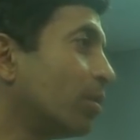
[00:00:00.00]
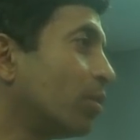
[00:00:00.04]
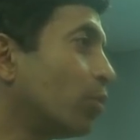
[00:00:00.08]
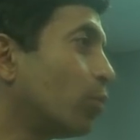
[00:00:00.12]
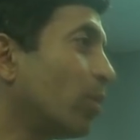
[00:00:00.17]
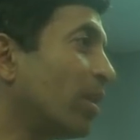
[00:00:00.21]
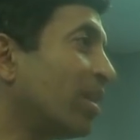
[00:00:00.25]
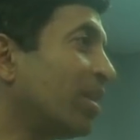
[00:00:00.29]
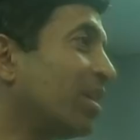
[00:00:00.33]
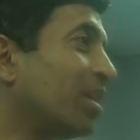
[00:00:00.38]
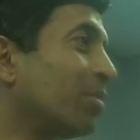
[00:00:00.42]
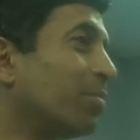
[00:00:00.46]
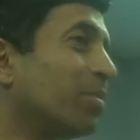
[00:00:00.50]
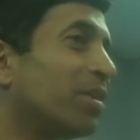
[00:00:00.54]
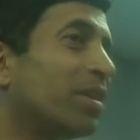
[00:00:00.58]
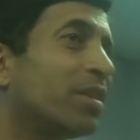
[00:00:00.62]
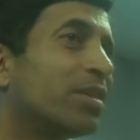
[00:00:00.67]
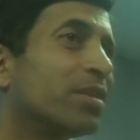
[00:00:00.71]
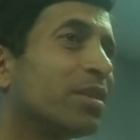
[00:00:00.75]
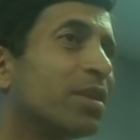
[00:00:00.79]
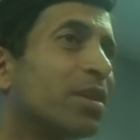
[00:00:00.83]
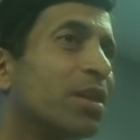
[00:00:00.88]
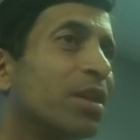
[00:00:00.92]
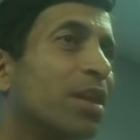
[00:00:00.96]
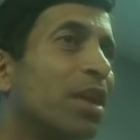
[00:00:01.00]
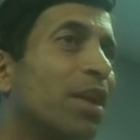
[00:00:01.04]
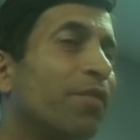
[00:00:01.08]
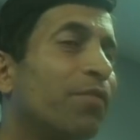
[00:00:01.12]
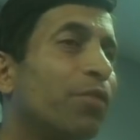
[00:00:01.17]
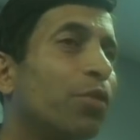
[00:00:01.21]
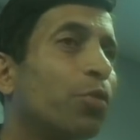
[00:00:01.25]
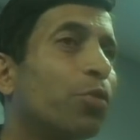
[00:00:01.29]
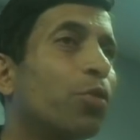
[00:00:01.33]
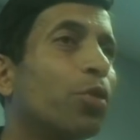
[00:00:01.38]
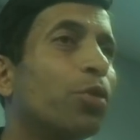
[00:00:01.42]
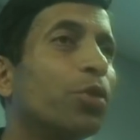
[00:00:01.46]
20 minutes. If
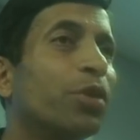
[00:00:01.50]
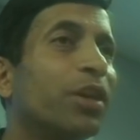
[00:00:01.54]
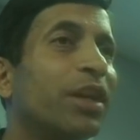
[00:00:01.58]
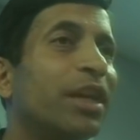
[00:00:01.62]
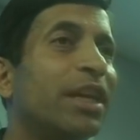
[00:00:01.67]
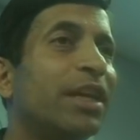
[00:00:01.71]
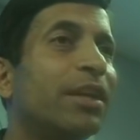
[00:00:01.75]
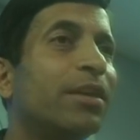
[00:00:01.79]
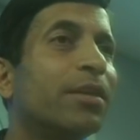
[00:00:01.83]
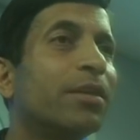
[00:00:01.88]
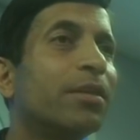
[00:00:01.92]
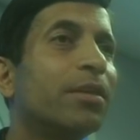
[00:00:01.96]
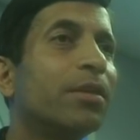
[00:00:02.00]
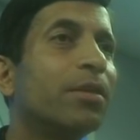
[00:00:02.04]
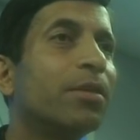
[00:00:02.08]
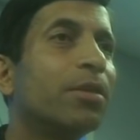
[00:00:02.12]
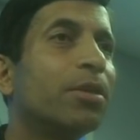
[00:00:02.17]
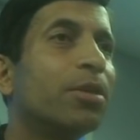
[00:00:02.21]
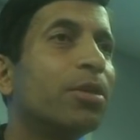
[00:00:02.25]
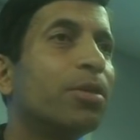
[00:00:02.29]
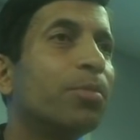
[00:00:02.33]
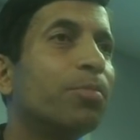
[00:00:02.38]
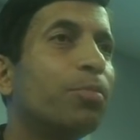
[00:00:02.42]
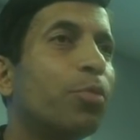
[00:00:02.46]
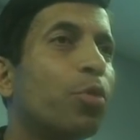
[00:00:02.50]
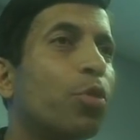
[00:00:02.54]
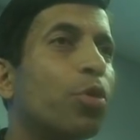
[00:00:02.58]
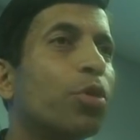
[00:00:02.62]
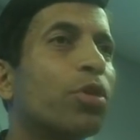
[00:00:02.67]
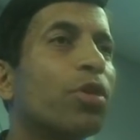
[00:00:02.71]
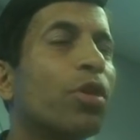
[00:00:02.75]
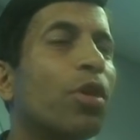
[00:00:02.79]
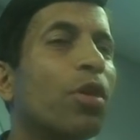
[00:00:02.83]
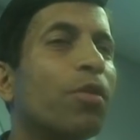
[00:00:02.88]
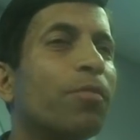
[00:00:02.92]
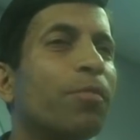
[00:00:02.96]
you're going to eat
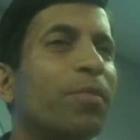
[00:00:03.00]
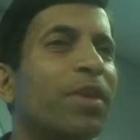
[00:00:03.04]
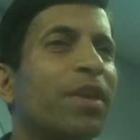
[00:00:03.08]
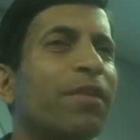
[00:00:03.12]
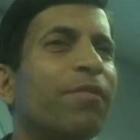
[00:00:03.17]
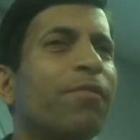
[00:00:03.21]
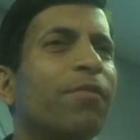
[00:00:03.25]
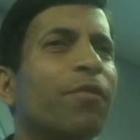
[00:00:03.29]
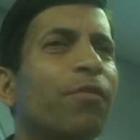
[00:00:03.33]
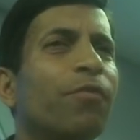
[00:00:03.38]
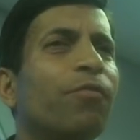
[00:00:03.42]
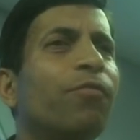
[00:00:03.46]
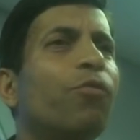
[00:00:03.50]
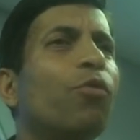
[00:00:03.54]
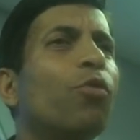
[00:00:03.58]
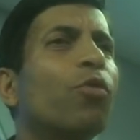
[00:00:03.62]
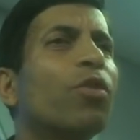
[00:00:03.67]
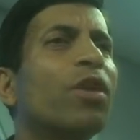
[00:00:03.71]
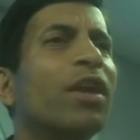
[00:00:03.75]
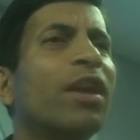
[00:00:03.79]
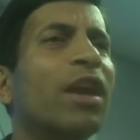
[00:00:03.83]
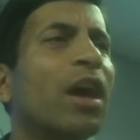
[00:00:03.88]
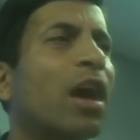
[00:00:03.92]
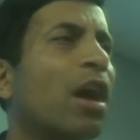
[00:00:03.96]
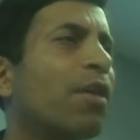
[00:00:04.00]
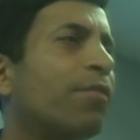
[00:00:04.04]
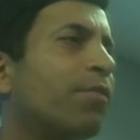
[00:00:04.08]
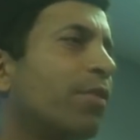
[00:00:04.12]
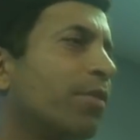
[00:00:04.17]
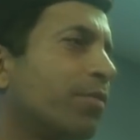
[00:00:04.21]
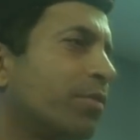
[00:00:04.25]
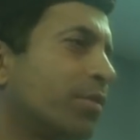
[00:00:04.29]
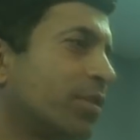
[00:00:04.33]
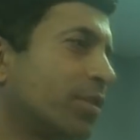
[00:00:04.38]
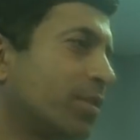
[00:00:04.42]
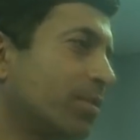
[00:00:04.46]
pork or beef, 4.5
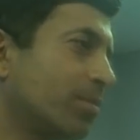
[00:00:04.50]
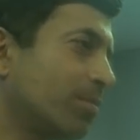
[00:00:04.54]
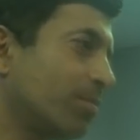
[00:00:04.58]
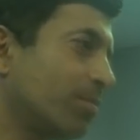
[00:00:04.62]
hours.